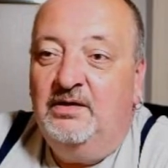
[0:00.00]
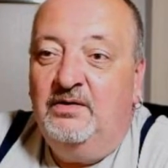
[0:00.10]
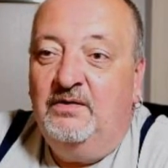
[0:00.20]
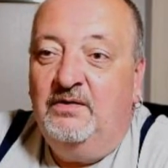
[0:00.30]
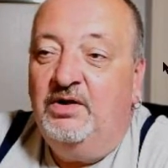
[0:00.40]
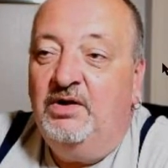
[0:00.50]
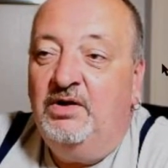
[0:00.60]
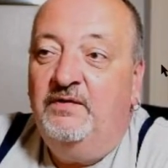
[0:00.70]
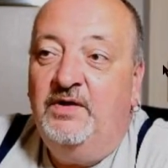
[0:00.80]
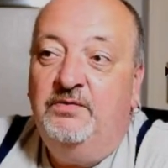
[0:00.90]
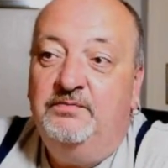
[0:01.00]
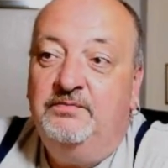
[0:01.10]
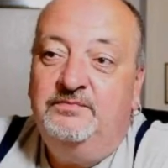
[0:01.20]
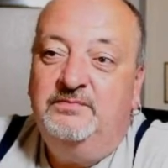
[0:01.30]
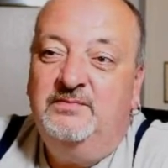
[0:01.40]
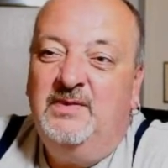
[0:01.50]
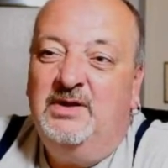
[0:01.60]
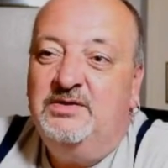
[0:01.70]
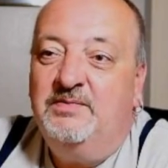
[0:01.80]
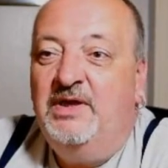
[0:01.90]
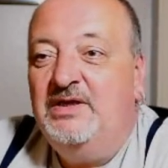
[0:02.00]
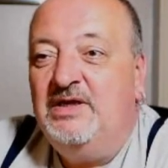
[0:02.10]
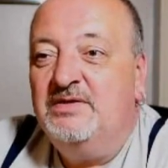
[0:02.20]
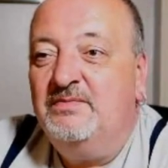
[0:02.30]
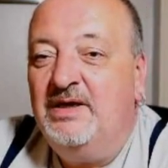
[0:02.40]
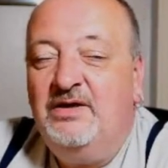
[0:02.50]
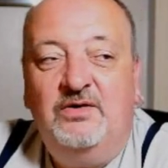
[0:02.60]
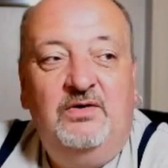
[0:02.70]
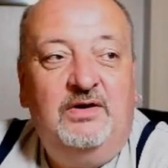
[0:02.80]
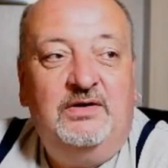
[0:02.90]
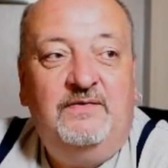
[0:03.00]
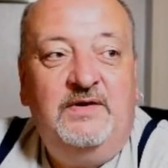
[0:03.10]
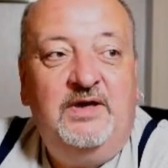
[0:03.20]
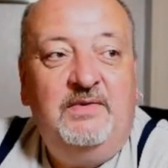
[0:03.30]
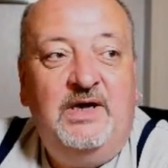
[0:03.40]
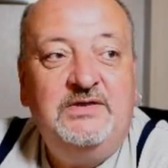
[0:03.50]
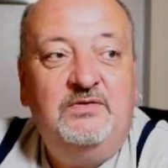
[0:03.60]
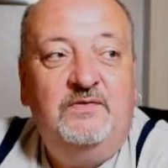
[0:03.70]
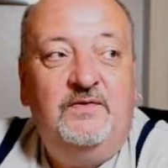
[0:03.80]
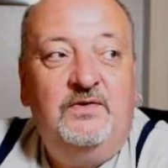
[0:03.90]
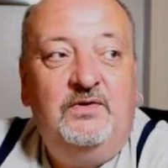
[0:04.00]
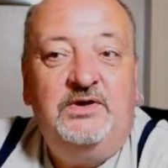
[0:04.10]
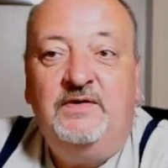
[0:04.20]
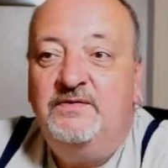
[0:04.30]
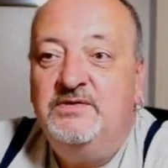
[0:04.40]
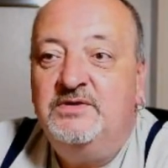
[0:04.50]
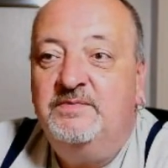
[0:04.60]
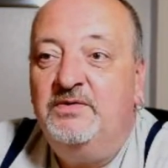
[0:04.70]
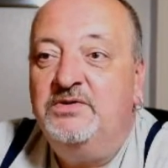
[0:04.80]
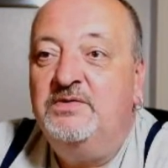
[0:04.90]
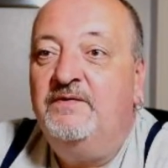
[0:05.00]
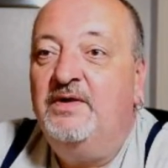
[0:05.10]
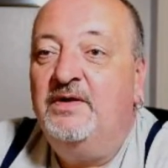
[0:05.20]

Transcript: your live view. To me, it doesn't make I don't think it makes an awful lot of difference, to be honest with you.